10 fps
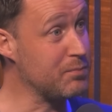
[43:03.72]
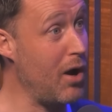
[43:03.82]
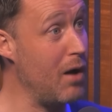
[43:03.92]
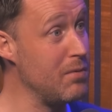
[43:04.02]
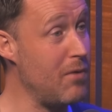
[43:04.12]

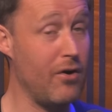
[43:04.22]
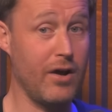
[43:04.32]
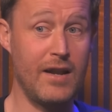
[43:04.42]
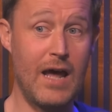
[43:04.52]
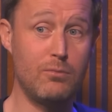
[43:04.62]
problem, Eric.
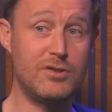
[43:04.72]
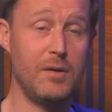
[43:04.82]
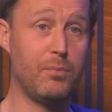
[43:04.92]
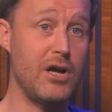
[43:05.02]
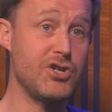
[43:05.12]
And that was the
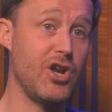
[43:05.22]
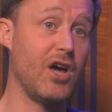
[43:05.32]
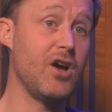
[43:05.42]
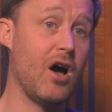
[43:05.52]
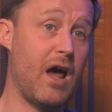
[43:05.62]
impression I
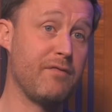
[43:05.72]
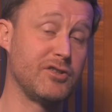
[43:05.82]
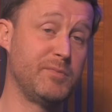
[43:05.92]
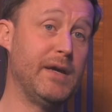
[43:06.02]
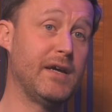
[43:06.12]
got after
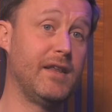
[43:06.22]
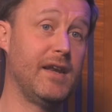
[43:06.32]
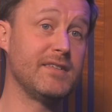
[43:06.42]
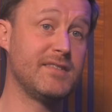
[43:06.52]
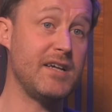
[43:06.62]
speaking to
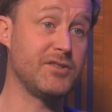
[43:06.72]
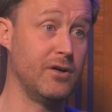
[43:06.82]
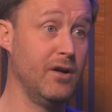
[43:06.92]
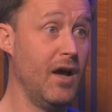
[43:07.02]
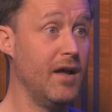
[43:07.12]
the
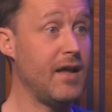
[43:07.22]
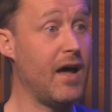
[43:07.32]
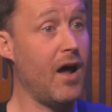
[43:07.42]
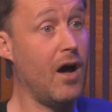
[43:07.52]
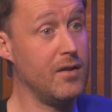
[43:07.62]
assessor,
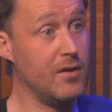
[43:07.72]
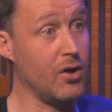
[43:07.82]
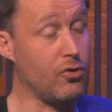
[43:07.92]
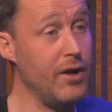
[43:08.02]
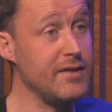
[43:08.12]
that the
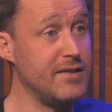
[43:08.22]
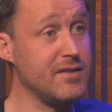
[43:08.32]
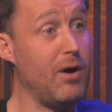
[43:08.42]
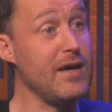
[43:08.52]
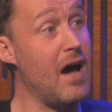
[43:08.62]

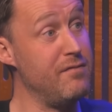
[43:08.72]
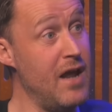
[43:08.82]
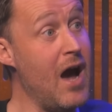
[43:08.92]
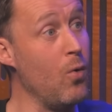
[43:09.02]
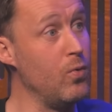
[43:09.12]
criticism I have
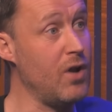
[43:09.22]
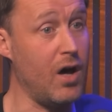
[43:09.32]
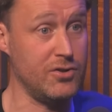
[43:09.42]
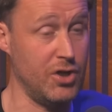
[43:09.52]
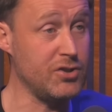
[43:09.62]
now,
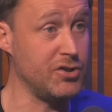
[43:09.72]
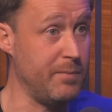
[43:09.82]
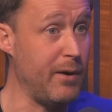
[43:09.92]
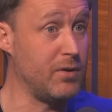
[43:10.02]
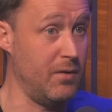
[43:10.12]
not, not just
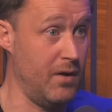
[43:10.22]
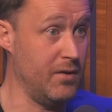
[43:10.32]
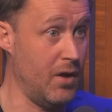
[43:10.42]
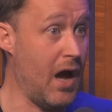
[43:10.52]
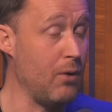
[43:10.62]
about the,
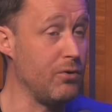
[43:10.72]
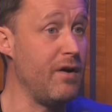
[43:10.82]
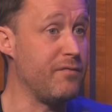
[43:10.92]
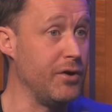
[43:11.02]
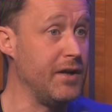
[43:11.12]
the how to
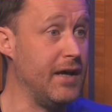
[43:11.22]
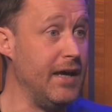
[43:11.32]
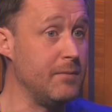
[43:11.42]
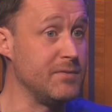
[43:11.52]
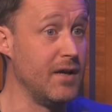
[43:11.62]
referee the
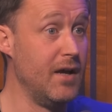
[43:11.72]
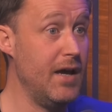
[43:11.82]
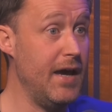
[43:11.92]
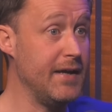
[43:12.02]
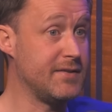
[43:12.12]
games,
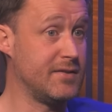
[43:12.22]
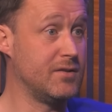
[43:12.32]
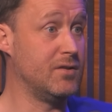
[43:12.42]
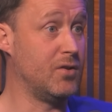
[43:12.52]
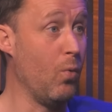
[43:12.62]
it's
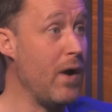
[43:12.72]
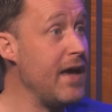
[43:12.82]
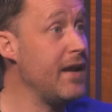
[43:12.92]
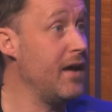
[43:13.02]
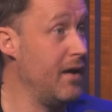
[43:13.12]
the way
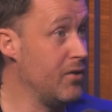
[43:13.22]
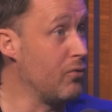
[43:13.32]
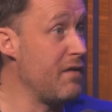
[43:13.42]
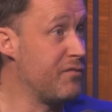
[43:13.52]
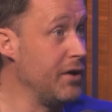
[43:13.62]
they, they
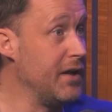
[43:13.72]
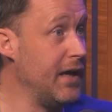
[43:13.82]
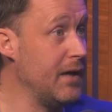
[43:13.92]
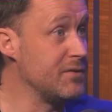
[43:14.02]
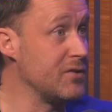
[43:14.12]
referee the
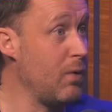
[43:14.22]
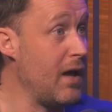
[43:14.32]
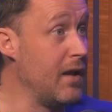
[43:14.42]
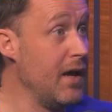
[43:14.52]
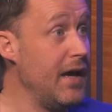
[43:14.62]
games as
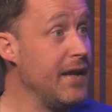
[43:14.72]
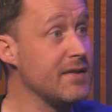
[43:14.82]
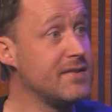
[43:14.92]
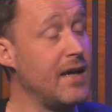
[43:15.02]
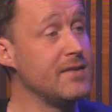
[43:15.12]
well, yeah. in the
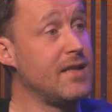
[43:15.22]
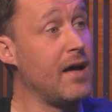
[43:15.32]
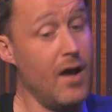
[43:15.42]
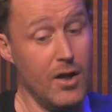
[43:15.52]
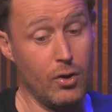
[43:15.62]
sense
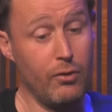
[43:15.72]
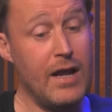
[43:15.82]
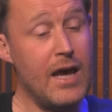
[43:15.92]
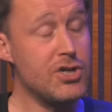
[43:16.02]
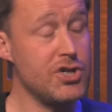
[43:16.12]
that the
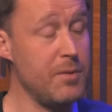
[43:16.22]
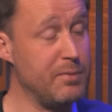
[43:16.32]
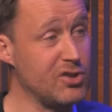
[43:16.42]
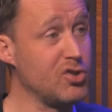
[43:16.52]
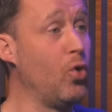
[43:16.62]
relationship
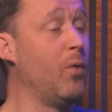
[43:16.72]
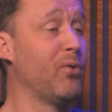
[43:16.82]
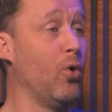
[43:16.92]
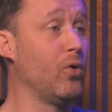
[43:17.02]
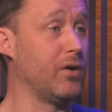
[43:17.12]
is so
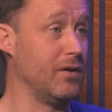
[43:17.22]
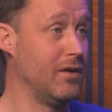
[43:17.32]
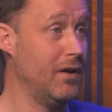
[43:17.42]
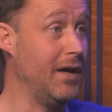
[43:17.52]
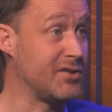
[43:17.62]
broken.
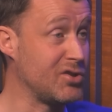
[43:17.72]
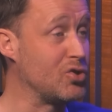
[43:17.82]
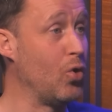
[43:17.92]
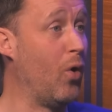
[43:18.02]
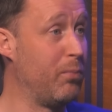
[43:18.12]
It's
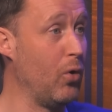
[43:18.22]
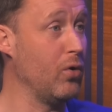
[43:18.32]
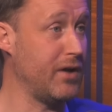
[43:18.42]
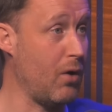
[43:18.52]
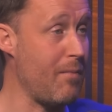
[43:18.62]
so
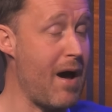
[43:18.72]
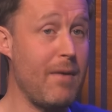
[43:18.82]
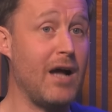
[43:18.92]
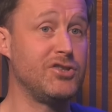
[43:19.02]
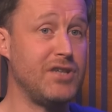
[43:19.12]
broken now. I'm at
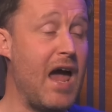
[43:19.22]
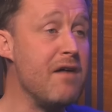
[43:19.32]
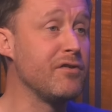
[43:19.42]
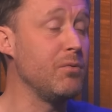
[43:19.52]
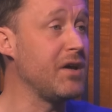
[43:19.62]
matches
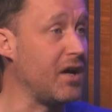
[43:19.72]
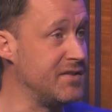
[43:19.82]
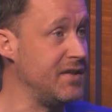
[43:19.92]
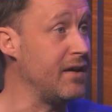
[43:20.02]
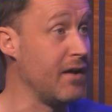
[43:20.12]
every week, I
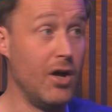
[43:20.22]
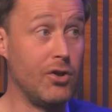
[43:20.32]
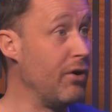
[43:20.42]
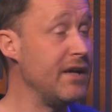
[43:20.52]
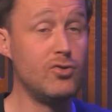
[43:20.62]
see it.
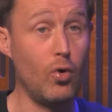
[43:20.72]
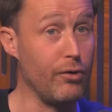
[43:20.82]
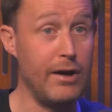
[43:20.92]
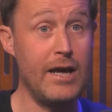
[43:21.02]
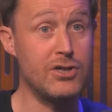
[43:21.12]
There is no
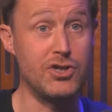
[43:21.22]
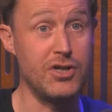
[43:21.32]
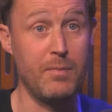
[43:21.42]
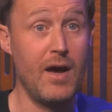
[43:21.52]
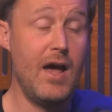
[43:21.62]

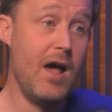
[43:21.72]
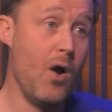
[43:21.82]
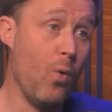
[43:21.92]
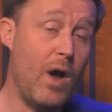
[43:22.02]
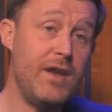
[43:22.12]
relationship.
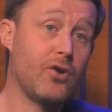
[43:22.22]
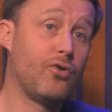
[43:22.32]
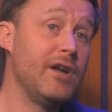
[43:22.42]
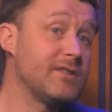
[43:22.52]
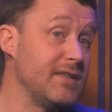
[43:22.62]
When the
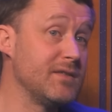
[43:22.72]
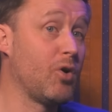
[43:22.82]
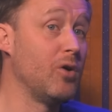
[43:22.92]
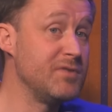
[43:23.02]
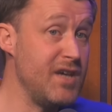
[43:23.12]
criticism
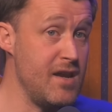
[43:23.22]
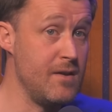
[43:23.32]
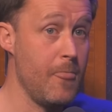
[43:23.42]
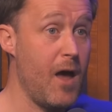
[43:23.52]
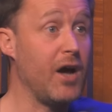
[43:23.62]
comes
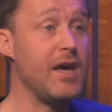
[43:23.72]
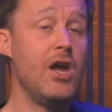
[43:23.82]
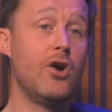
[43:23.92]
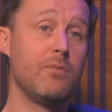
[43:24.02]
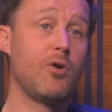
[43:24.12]
in, I
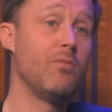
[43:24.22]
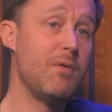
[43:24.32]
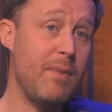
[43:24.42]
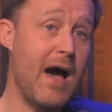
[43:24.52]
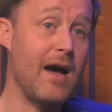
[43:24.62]
hear them
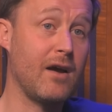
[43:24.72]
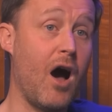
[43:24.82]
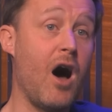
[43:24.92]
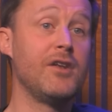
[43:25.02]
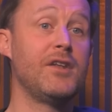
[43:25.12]
coming back
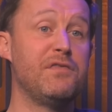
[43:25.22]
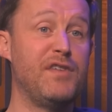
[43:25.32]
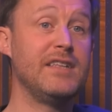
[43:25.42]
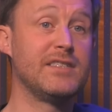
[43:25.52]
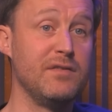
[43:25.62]
on the
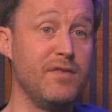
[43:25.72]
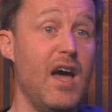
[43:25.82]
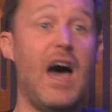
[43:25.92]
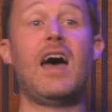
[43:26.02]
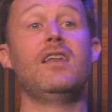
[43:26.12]
defensive
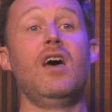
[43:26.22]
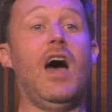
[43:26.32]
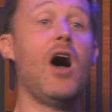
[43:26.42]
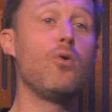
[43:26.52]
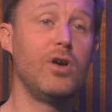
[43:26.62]
and
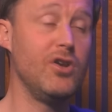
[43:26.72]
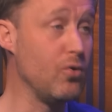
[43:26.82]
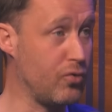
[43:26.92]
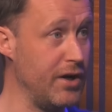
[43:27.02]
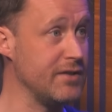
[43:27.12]
how can you
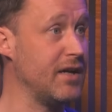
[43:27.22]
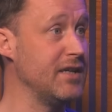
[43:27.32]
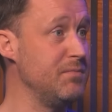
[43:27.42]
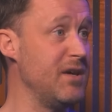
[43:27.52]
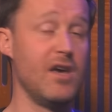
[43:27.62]

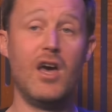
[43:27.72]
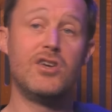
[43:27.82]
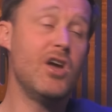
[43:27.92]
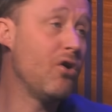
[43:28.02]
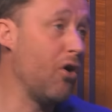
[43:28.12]
criticise me?
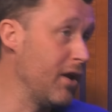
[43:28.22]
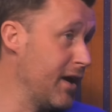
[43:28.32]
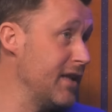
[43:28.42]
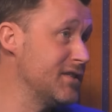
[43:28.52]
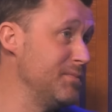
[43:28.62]
You're all
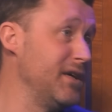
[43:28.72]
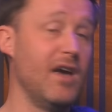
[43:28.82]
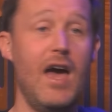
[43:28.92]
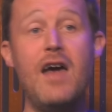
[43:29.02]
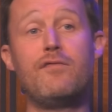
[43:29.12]
against me.
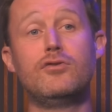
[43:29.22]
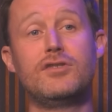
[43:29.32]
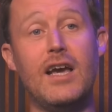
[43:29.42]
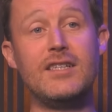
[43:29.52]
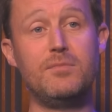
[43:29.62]
Everyone's
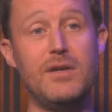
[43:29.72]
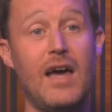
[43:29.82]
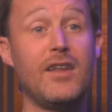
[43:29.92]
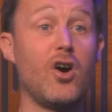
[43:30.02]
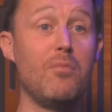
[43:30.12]
against me.
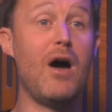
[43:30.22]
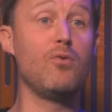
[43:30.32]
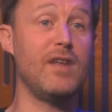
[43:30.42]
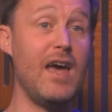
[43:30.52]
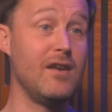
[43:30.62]
And they come
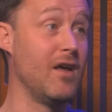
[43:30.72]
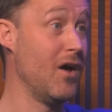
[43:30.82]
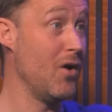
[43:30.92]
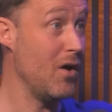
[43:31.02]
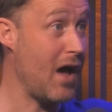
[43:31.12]
out then
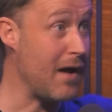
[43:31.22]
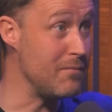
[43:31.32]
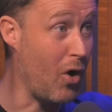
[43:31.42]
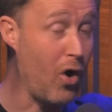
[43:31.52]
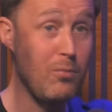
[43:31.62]

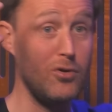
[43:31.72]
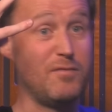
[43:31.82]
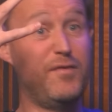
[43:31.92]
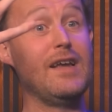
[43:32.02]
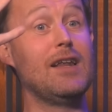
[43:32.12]
almost
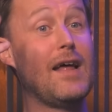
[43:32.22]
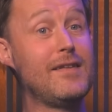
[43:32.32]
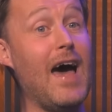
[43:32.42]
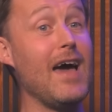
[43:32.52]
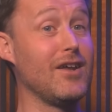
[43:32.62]
feeling
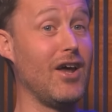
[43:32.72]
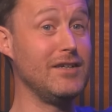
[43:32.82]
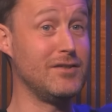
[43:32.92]
antagonised